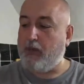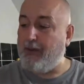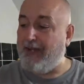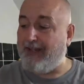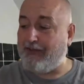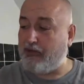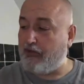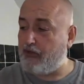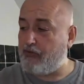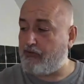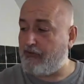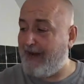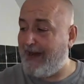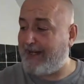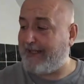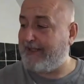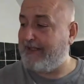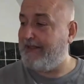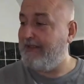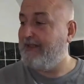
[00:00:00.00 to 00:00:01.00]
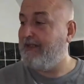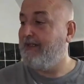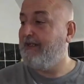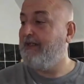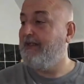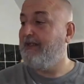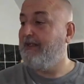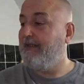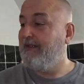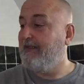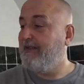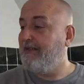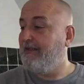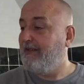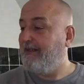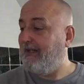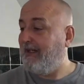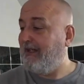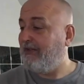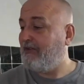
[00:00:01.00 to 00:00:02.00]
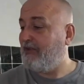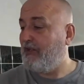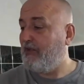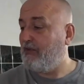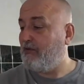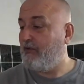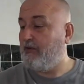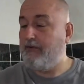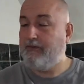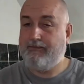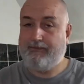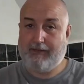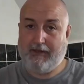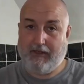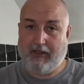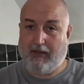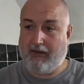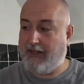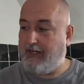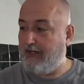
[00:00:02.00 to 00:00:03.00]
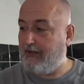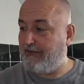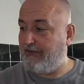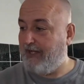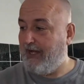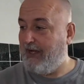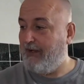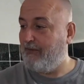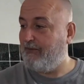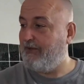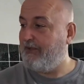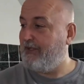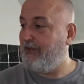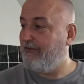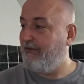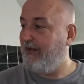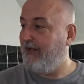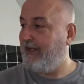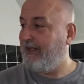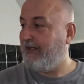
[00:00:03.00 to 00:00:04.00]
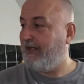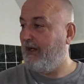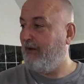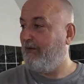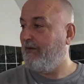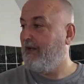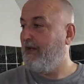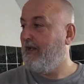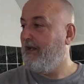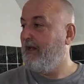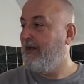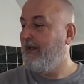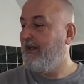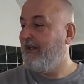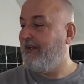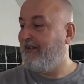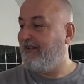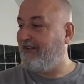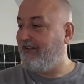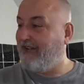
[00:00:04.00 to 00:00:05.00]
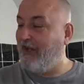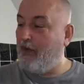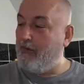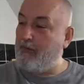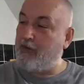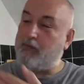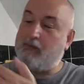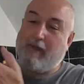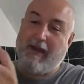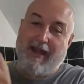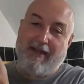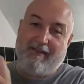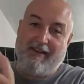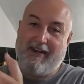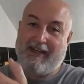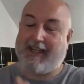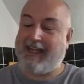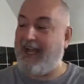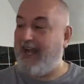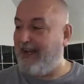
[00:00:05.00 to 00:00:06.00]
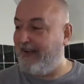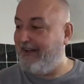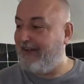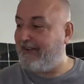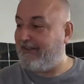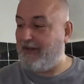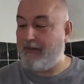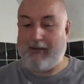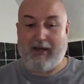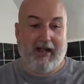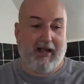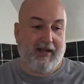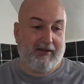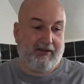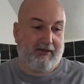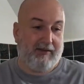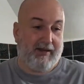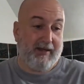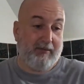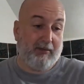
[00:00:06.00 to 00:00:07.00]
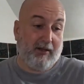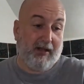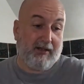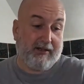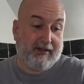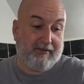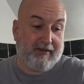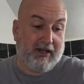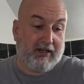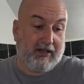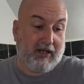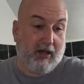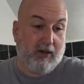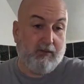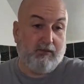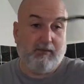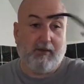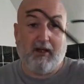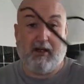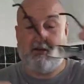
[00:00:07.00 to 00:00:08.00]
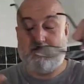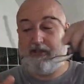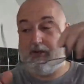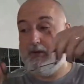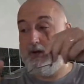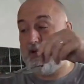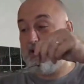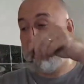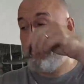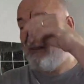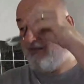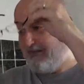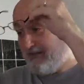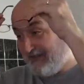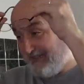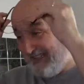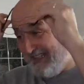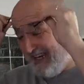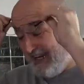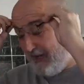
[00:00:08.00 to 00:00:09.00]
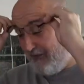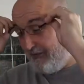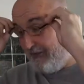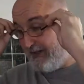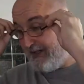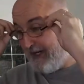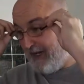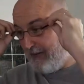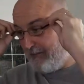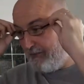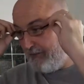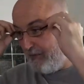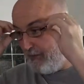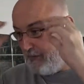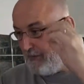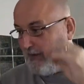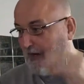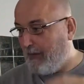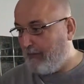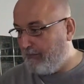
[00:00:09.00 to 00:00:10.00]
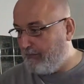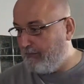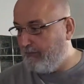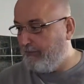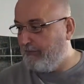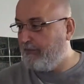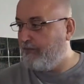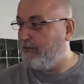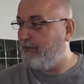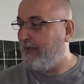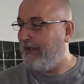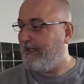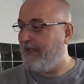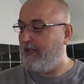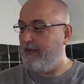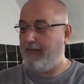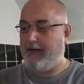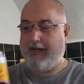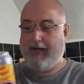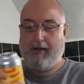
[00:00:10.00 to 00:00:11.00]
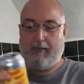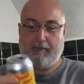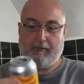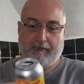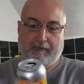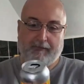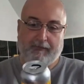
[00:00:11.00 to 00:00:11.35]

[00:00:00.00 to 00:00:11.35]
Well done, Track. As usual, you don't let us down. You really don't. There's so much beer in the can, it's going to be hard to read, but I'll give it a go. I'll see what I can get off the can without spilling the beer.